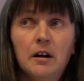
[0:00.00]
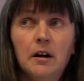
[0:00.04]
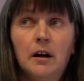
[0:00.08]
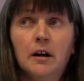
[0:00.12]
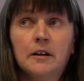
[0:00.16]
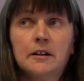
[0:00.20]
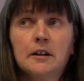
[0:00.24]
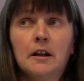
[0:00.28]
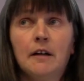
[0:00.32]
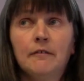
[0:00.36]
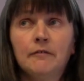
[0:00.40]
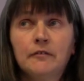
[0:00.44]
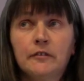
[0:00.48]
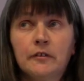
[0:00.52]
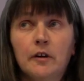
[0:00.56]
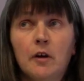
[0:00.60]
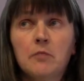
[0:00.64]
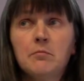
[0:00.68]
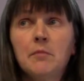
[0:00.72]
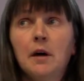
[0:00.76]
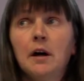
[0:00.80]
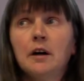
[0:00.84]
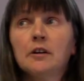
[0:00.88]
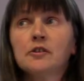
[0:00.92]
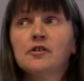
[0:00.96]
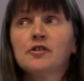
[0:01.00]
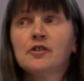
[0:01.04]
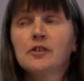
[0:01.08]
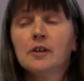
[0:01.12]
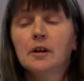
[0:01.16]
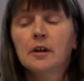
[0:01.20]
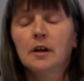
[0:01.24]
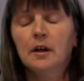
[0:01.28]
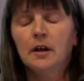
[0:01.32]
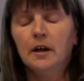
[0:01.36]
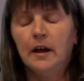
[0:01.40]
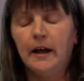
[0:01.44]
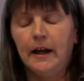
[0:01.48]
I'd loved so much
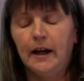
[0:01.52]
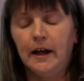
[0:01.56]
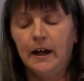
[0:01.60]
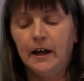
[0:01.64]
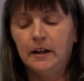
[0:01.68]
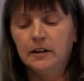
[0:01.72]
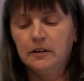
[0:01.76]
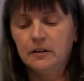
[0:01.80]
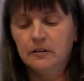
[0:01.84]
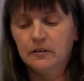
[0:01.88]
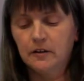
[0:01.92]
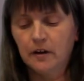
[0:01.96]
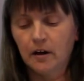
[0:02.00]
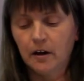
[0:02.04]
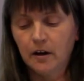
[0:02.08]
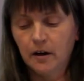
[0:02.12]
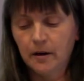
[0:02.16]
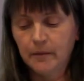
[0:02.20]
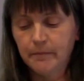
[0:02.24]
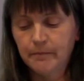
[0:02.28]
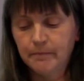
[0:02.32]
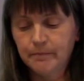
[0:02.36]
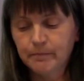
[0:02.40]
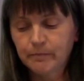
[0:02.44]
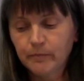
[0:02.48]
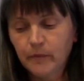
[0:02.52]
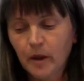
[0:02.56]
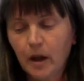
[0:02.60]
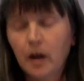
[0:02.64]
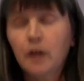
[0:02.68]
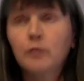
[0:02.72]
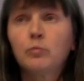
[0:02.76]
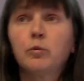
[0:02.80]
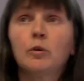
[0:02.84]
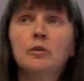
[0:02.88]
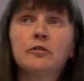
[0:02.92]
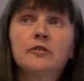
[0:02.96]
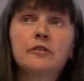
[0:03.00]
and
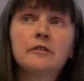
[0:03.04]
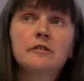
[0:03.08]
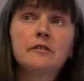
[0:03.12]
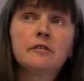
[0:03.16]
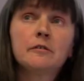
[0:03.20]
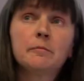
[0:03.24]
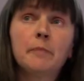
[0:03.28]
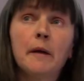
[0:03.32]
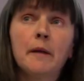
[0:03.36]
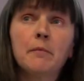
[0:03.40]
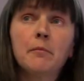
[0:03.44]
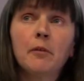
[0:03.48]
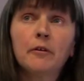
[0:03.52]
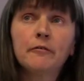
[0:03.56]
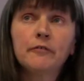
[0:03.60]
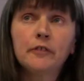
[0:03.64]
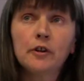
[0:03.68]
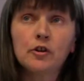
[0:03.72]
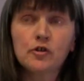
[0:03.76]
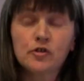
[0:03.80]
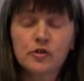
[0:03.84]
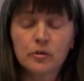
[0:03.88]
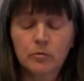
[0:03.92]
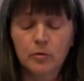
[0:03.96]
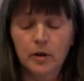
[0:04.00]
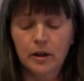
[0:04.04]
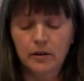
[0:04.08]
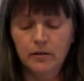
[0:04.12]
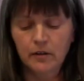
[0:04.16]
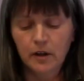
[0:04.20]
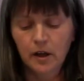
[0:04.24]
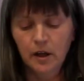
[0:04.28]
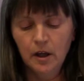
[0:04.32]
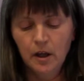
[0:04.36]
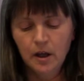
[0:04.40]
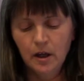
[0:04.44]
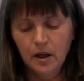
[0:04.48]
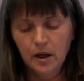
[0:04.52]
had wanted to spend my future with.
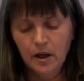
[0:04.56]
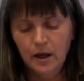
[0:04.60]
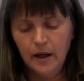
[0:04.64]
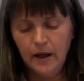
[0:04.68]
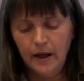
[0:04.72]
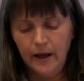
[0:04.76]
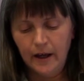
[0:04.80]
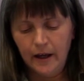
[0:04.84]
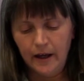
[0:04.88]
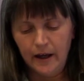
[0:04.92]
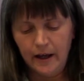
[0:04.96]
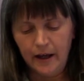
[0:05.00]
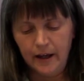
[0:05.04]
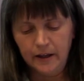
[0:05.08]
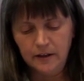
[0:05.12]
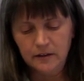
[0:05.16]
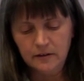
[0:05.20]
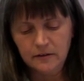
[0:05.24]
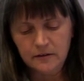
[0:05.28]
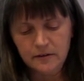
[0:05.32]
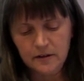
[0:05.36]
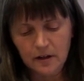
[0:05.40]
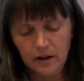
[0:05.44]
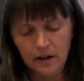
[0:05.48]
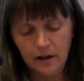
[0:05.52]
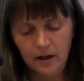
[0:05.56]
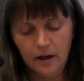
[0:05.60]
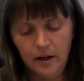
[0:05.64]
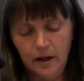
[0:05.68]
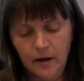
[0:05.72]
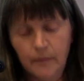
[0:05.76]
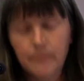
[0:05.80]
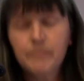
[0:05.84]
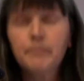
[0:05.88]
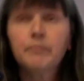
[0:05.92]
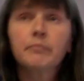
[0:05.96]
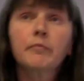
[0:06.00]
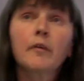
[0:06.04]

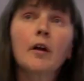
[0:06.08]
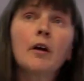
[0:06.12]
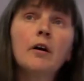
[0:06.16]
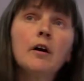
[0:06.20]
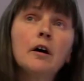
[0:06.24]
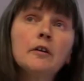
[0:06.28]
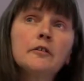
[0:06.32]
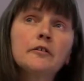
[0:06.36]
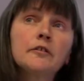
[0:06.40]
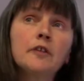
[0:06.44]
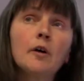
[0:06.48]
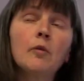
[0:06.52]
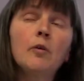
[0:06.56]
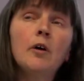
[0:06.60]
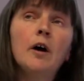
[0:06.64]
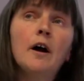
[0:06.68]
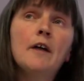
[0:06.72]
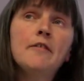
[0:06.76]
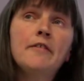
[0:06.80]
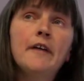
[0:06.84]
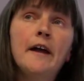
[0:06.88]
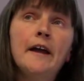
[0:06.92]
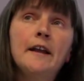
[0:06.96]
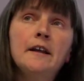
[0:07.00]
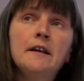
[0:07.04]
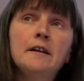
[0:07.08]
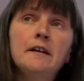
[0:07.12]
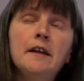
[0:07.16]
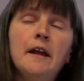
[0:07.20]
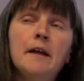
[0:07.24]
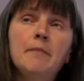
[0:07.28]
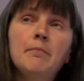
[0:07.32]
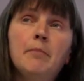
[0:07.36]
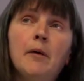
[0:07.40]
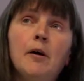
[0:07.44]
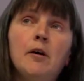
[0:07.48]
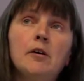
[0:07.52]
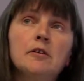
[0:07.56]
And so I then
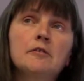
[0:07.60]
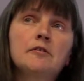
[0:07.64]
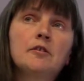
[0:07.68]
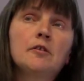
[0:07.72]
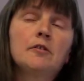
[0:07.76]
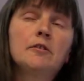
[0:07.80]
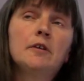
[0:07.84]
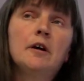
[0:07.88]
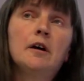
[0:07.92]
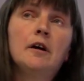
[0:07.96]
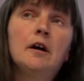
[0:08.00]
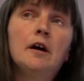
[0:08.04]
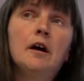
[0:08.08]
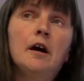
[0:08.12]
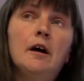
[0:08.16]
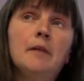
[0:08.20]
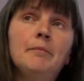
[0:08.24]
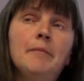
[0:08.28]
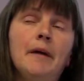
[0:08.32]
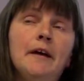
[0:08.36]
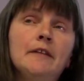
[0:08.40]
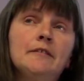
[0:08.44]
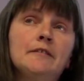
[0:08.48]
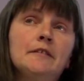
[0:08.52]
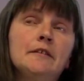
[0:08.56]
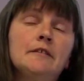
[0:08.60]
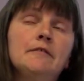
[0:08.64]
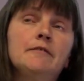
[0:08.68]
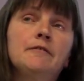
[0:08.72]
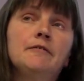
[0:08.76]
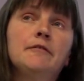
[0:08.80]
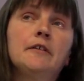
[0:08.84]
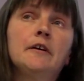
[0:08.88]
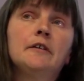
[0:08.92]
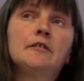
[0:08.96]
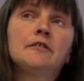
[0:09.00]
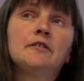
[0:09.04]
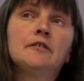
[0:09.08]
embarked on a
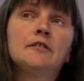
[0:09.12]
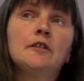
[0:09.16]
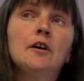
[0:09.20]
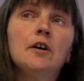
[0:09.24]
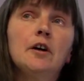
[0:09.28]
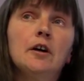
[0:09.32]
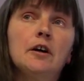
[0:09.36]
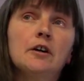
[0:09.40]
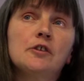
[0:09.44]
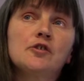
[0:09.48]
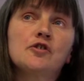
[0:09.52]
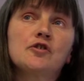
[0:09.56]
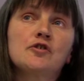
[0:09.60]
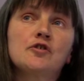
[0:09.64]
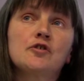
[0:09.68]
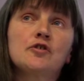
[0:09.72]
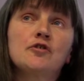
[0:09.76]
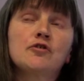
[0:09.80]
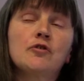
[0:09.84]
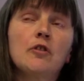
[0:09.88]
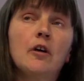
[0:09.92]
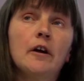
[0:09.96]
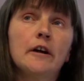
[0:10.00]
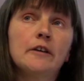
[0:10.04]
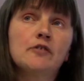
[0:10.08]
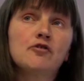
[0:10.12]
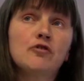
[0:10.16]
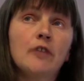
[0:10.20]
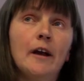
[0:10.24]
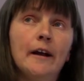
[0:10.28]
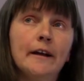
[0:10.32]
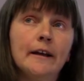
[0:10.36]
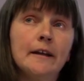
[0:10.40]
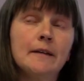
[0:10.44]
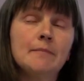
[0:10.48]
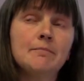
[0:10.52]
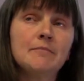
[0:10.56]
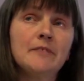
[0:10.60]
massive search to try and
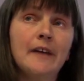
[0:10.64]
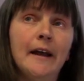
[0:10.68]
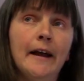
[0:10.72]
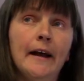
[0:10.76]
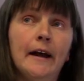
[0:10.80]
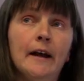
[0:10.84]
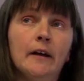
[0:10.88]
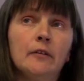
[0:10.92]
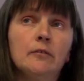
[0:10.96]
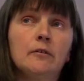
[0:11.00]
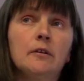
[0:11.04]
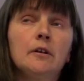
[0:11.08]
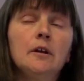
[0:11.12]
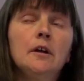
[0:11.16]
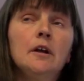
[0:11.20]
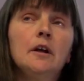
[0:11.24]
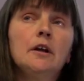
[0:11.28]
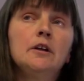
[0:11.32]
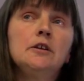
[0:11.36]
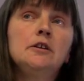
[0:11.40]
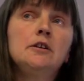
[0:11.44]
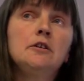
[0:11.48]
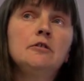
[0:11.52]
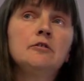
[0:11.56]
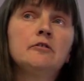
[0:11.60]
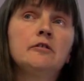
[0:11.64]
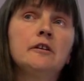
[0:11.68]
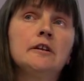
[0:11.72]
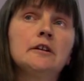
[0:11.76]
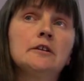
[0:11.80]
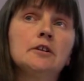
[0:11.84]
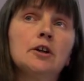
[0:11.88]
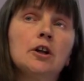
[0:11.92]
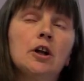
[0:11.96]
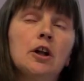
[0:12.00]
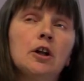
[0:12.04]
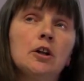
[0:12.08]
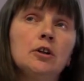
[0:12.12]
track him down using
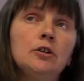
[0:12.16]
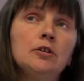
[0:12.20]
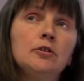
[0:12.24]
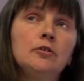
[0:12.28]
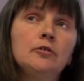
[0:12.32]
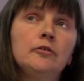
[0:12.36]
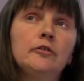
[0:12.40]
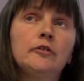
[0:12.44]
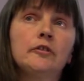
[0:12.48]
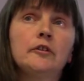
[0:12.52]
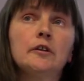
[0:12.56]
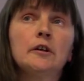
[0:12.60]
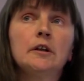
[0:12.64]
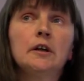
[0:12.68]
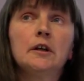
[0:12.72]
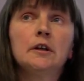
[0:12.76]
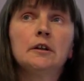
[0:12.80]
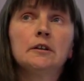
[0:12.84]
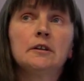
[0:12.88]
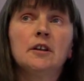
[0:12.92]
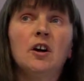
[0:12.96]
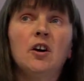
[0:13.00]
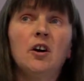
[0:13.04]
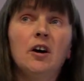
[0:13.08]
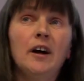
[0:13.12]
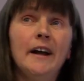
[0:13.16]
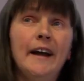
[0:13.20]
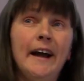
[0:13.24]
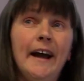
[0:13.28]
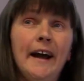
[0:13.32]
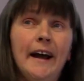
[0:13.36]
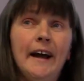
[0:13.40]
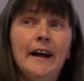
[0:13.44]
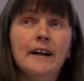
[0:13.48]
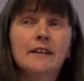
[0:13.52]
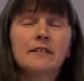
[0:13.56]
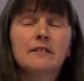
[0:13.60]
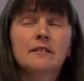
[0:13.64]
the clues that I
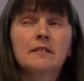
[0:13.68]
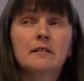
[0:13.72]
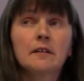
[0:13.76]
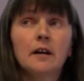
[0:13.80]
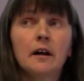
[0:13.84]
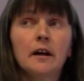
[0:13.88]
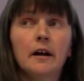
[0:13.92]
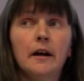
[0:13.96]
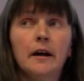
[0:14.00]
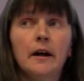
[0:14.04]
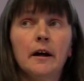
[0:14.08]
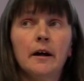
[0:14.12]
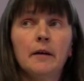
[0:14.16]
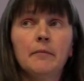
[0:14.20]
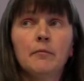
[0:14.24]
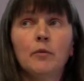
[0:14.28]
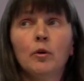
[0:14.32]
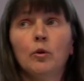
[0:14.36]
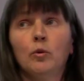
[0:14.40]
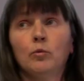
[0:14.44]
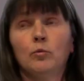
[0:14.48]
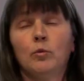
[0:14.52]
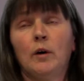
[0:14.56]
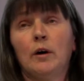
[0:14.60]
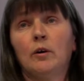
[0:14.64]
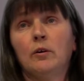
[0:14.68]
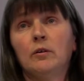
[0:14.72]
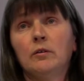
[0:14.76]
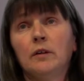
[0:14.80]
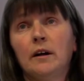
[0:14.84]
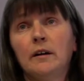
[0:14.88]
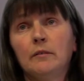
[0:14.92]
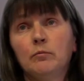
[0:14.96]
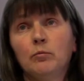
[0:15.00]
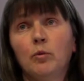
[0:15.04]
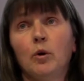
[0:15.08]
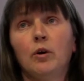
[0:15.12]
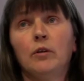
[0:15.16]
had,
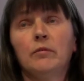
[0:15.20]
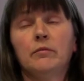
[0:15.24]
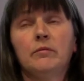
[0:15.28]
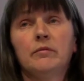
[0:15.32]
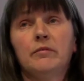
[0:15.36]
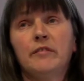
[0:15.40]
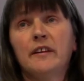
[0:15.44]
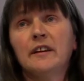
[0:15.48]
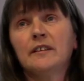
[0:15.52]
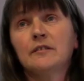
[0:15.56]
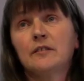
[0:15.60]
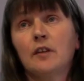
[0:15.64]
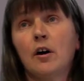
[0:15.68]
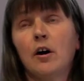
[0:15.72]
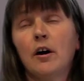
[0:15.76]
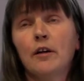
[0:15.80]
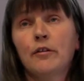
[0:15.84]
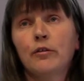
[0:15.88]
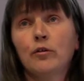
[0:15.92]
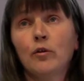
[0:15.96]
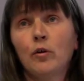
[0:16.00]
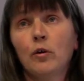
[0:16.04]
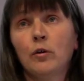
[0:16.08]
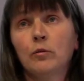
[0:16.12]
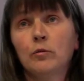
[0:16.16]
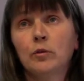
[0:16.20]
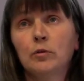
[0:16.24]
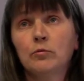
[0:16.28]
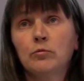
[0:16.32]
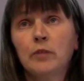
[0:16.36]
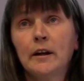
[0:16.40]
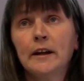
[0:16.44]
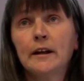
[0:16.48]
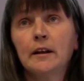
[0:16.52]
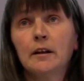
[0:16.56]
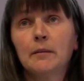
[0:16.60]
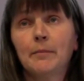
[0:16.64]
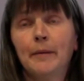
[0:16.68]
what things that I thought were
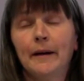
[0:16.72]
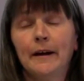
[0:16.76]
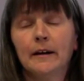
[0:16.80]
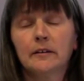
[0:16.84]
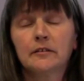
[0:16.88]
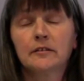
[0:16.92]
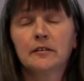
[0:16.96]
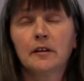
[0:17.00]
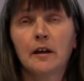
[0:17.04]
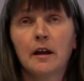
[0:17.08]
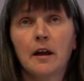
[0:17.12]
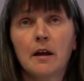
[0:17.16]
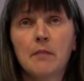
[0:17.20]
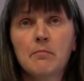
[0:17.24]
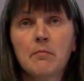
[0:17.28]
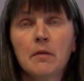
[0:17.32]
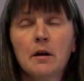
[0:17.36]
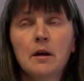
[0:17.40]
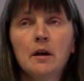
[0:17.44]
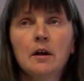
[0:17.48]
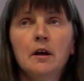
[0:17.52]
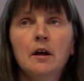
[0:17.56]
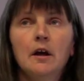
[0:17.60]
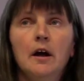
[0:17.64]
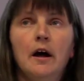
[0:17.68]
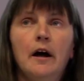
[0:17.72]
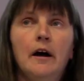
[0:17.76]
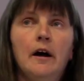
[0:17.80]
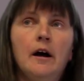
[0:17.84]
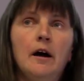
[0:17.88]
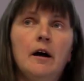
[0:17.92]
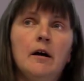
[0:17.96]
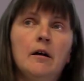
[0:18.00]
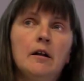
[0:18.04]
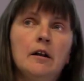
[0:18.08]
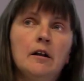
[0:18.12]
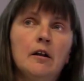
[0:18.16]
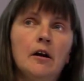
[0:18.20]
real about him,
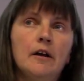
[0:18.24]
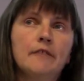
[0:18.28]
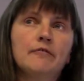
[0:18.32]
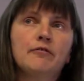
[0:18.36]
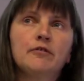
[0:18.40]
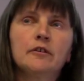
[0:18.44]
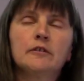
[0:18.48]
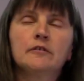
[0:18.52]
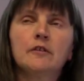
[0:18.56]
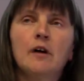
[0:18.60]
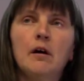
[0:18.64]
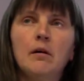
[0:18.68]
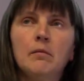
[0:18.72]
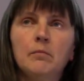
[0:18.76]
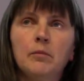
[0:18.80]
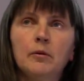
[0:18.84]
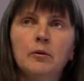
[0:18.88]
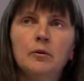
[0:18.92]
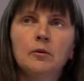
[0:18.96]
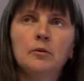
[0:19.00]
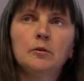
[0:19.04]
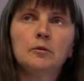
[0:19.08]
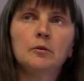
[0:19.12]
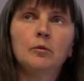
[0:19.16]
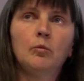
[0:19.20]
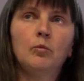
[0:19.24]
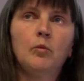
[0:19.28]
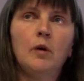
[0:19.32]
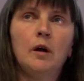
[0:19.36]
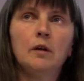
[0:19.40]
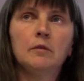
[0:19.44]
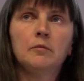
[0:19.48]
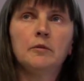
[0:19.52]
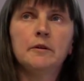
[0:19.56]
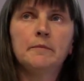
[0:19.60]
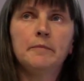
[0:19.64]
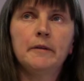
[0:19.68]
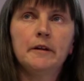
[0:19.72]
like for example,
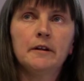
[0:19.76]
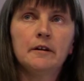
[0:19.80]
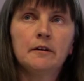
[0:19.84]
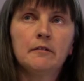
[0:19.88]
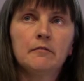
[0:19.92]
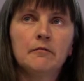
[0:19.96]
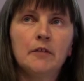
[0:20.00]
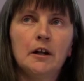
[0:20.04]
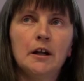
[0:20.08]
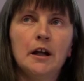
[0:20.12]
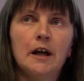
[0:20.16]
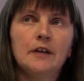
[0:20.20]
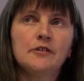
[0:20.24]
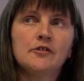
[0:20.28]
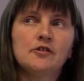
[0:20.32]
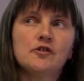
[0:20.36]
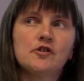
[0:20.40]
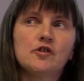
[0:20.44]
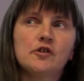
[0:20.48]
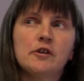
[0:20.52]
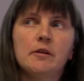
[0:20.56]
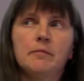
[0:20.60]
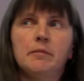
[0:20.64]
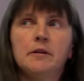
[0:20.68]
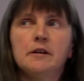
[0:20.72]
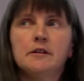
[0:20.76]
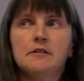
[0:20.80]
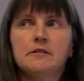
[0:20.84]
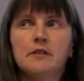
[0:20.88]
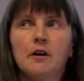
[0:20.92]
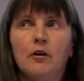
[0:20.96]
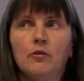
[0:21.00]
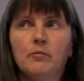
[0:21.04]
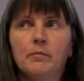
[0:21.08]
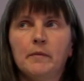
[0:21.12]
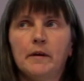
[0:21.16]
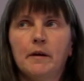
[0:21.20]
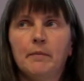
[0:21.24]
while we'd been in a relationship, he
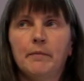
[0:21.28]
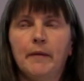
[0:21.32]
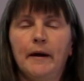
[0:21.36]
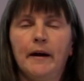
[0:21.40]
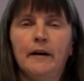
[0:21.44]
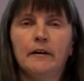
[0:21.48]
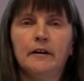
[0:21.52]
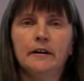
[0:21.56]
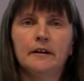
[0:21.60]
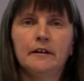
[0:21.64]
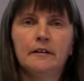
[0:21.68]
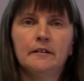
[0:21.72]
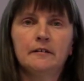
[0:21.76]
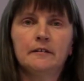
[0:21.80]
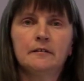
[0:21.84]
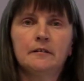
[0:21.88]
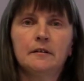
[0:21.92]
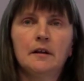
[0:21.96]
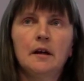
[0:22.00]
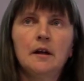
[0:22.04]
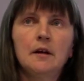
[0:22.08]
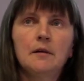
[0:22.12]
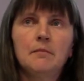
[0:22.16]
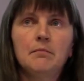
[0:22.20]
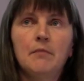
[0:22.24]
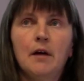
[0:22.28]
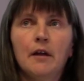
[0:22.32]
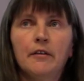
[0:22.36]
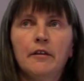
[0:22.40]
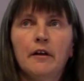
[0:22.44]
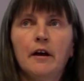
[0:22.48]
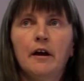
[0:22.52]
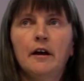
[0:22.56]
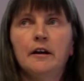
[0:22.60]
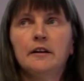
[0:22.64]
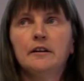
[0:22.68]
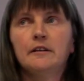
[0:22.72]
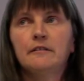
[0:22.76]
told me about his mother
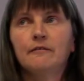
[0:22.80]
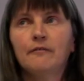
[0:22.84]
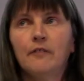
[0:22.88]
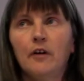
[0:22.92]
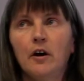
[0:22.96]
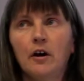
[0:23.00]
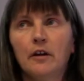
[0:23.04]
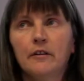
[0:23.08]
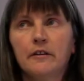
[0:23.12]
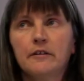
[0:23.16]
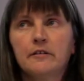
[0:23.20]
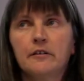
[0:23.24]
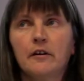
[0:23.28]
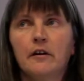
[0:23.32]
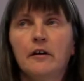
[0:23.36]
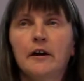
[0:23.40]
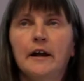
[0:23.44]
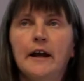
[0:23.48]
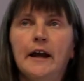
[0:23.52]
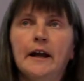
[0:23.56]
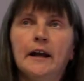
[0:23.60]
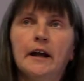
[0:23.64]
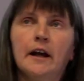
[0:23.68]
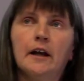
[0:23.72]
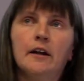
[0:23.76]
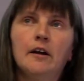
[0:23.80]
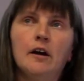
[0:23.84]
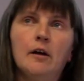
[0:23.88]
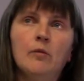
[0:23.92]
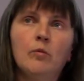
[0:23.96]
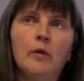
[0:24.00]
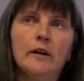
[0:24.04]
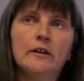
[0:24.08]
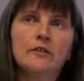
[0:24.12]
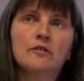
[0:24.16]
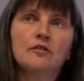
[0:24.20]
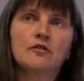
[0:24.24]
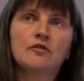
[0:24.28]
and his father dying, and I
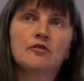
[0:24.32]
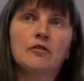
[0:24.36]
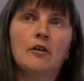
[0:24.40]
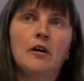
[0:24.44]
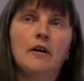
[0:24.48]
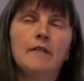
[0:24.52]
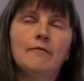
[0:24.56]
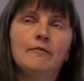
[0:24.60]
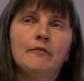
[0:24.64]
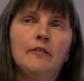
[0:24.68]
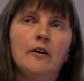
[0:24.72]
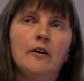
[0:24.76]
went to try and